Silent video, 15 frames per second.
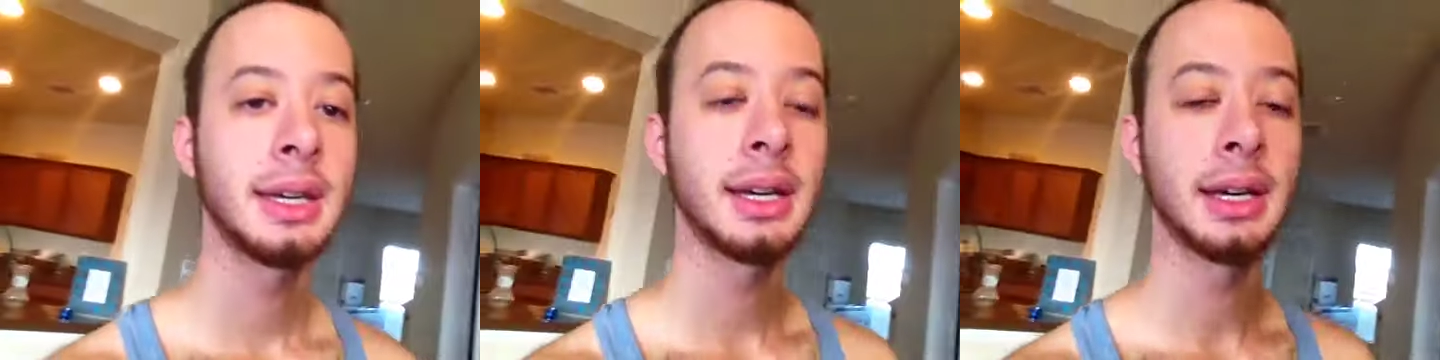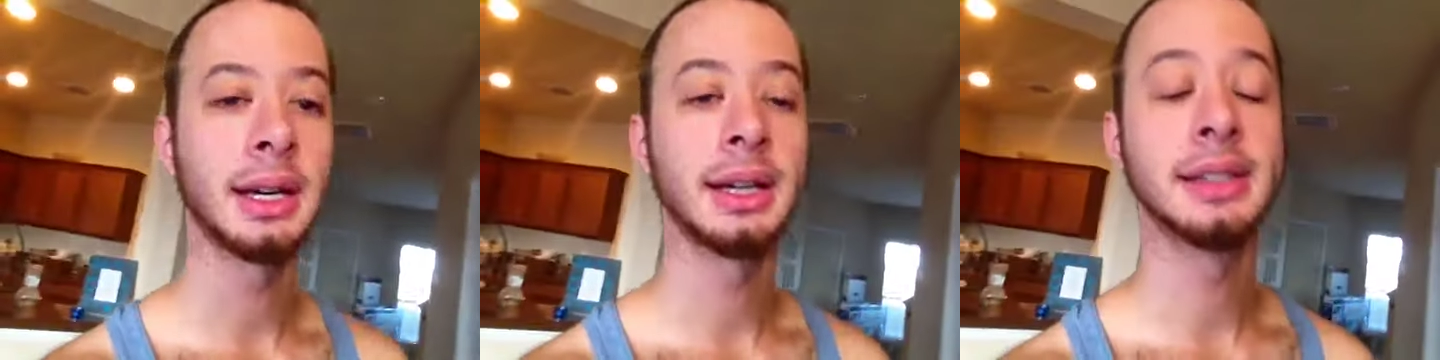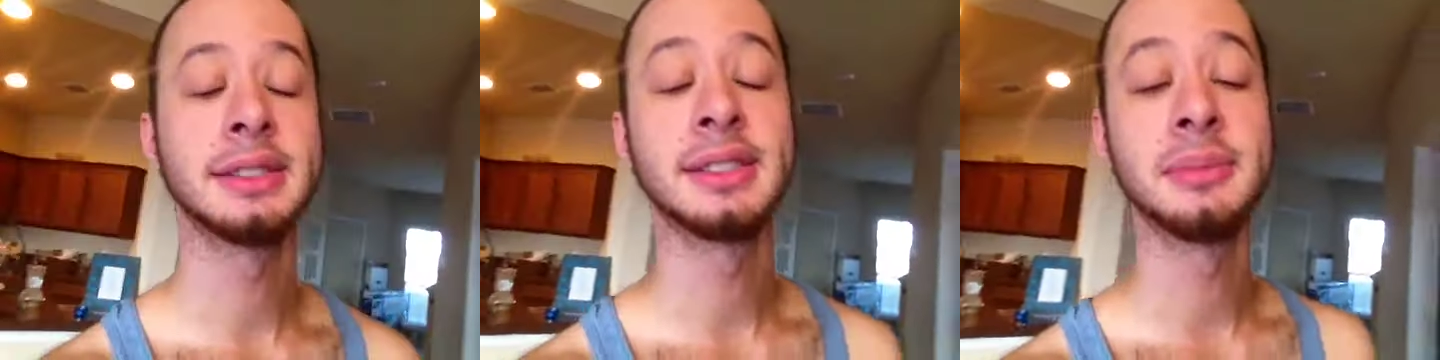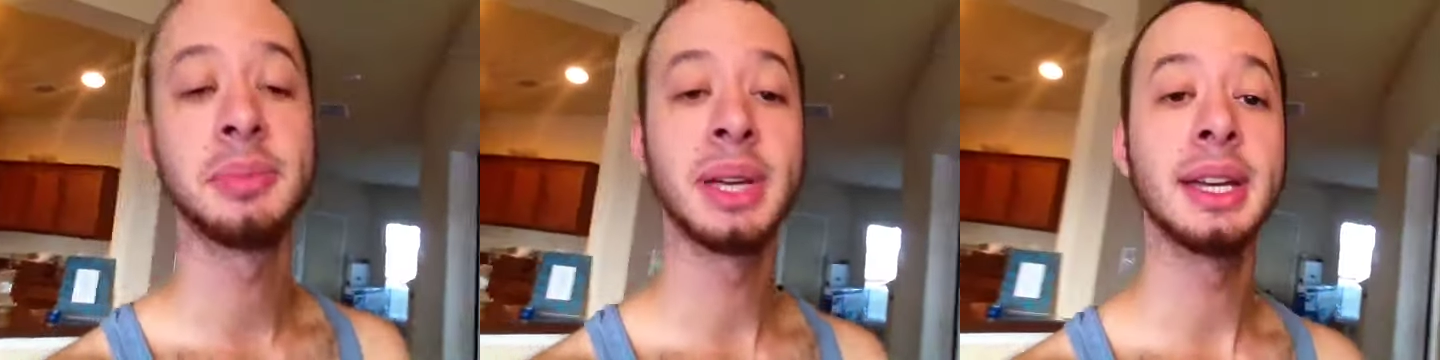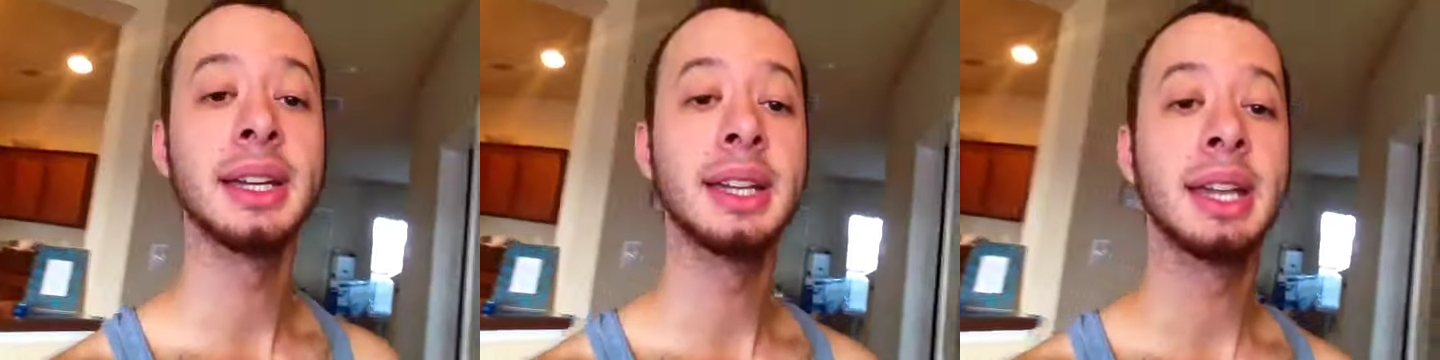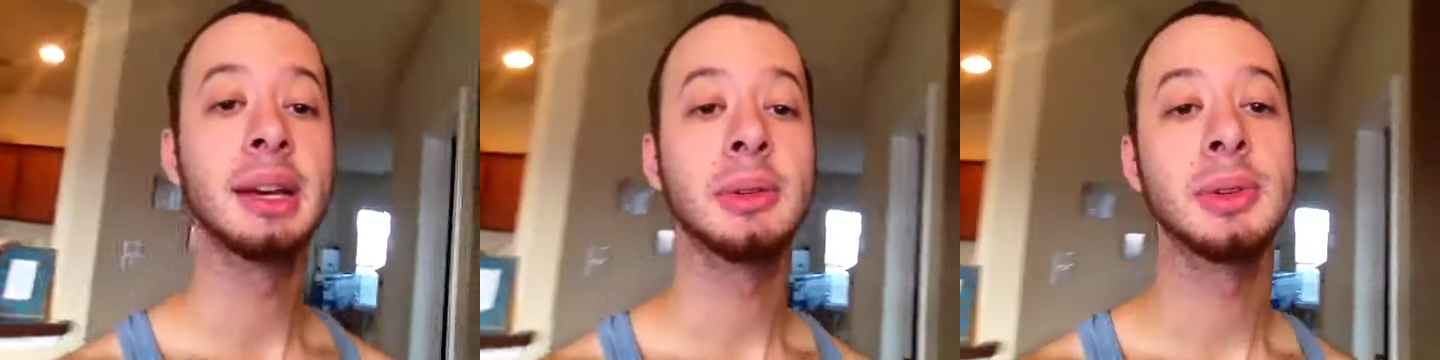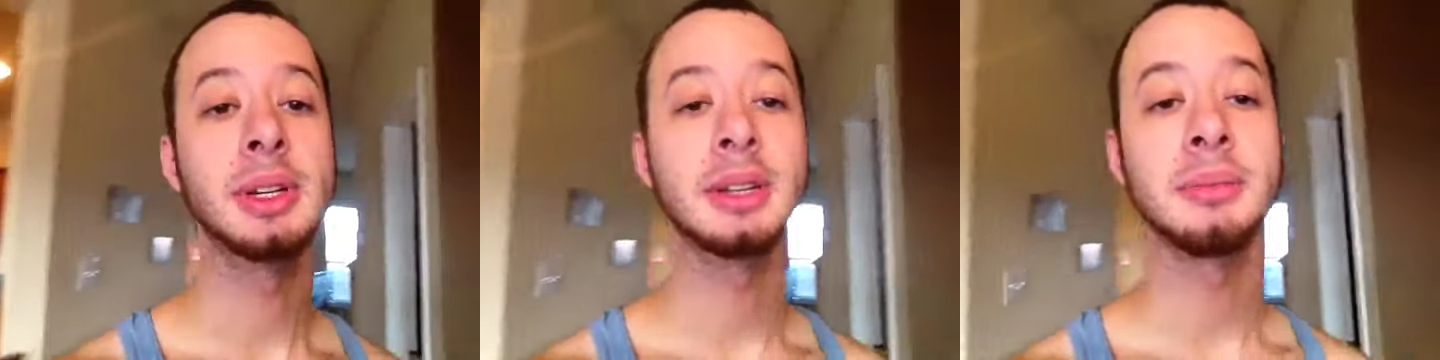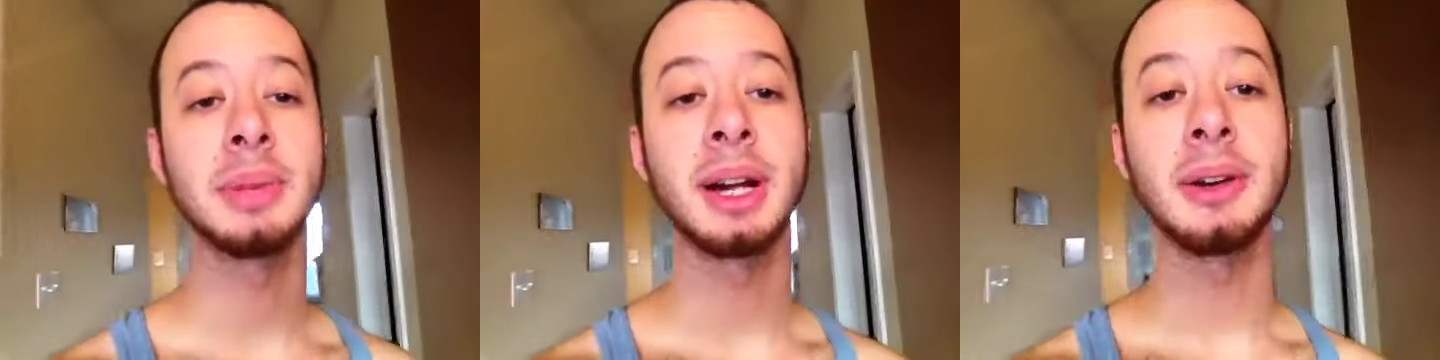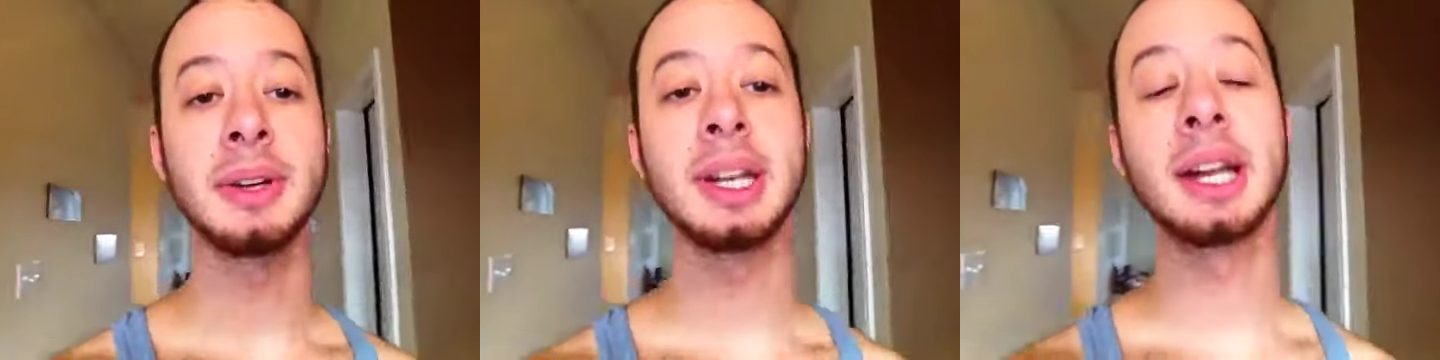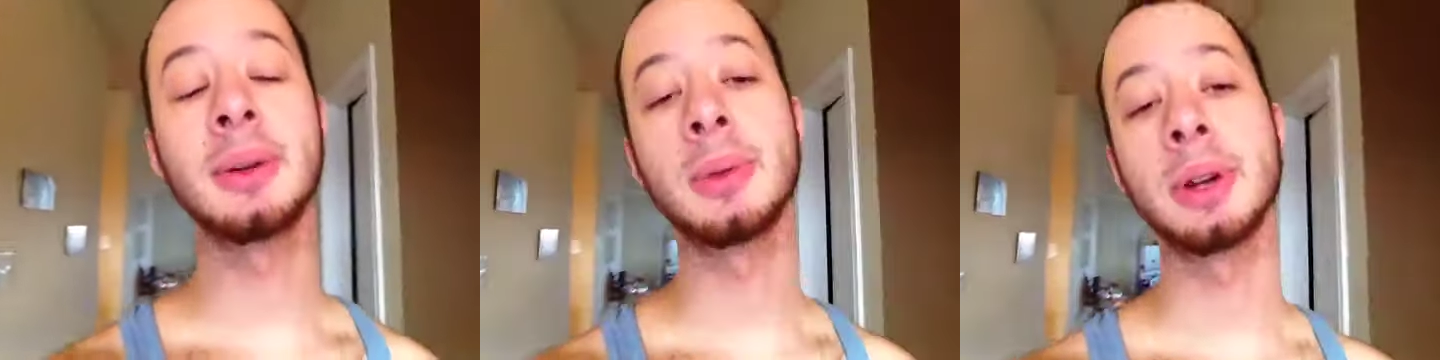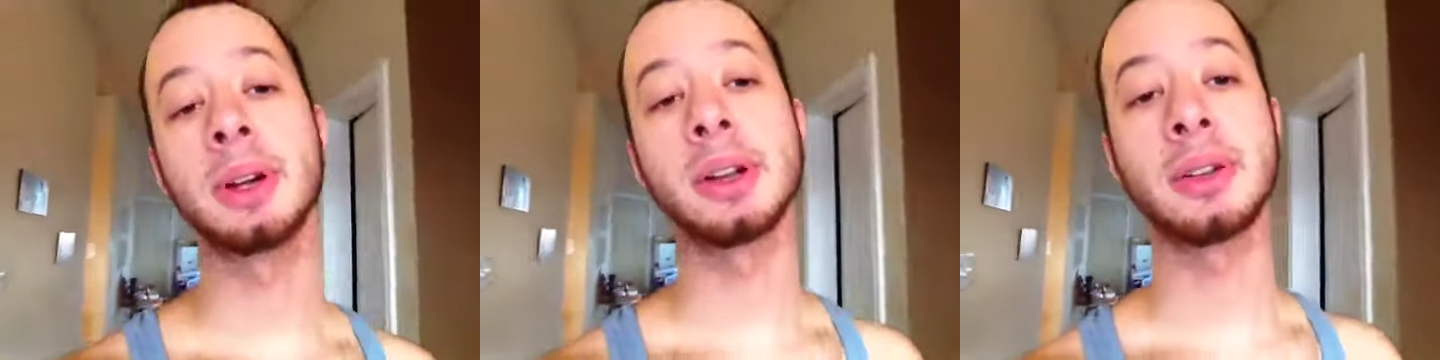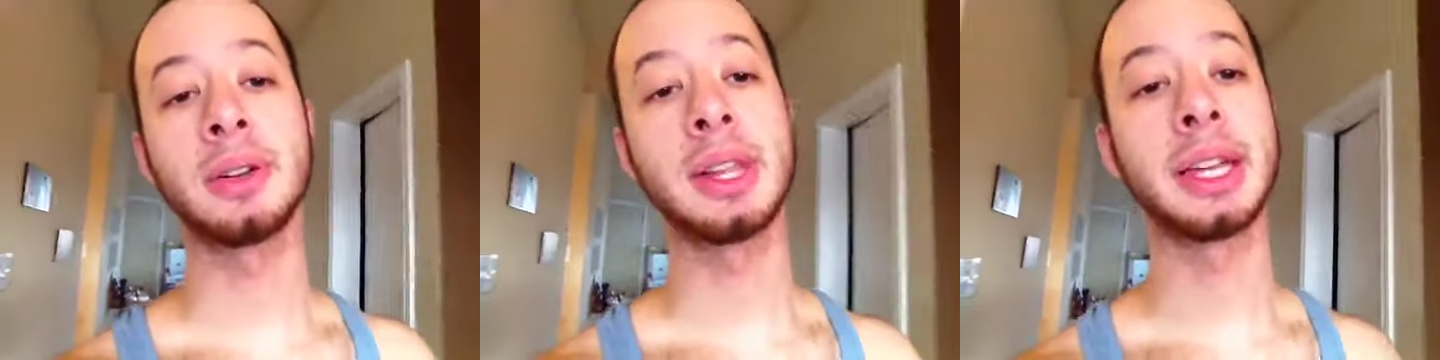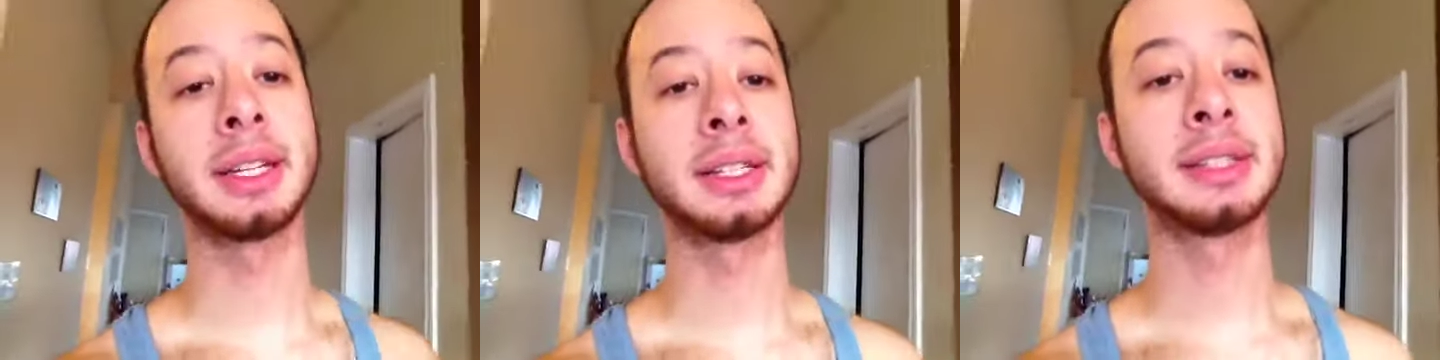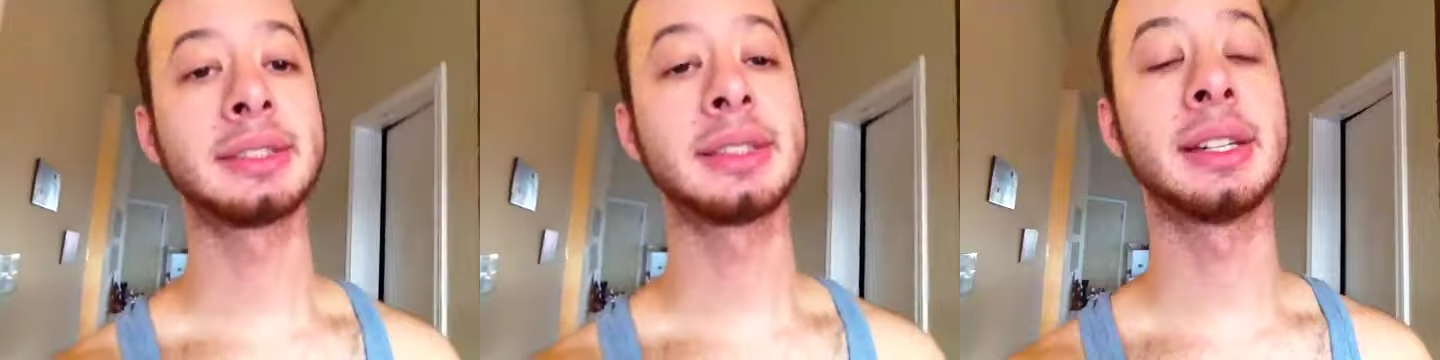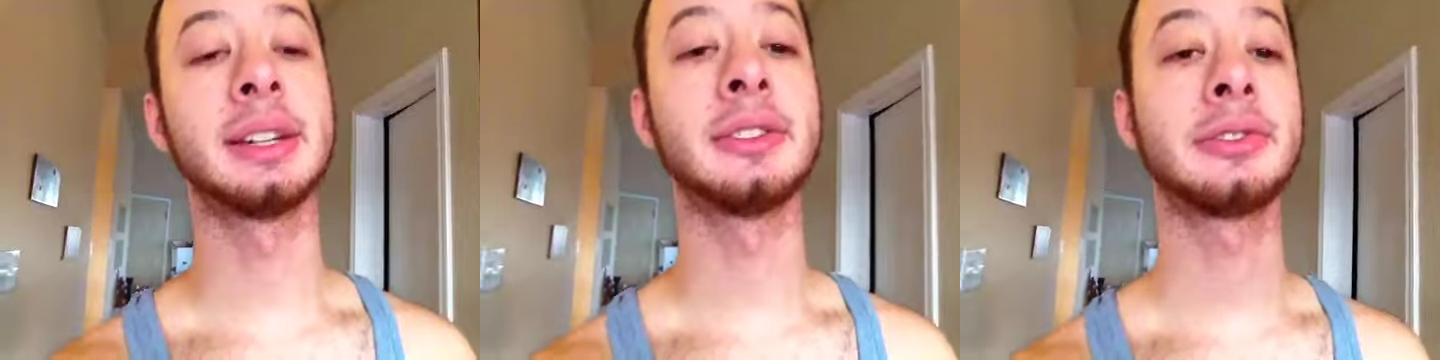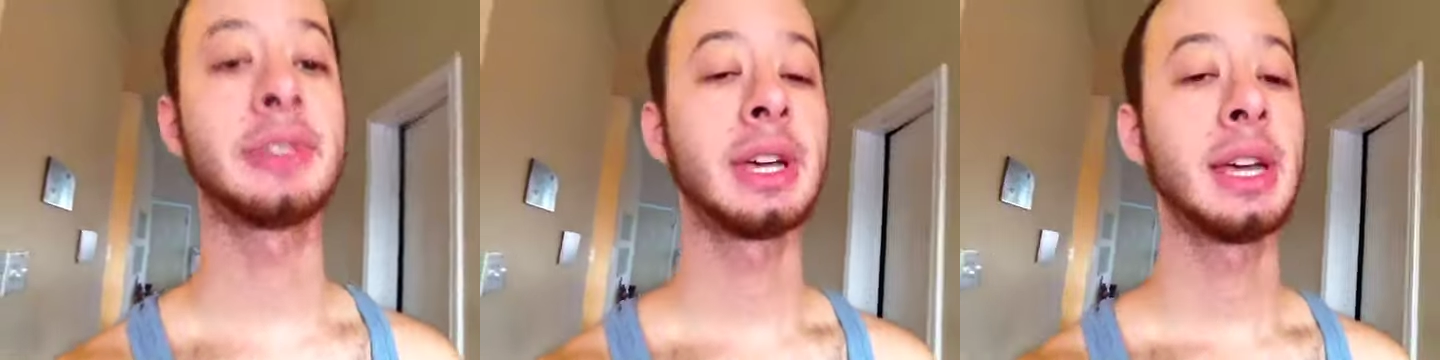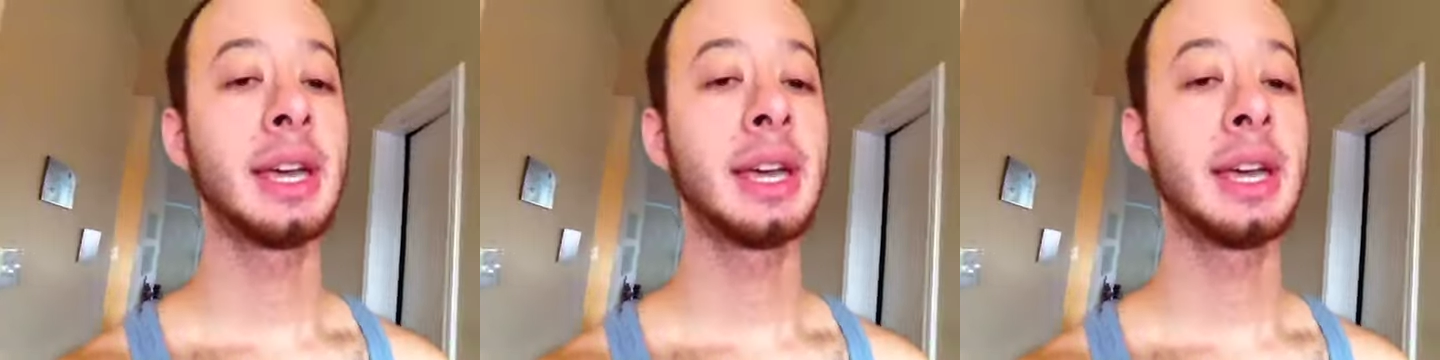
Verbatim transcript: uh, Instant Payday Network, Empower Network, all that good stuff.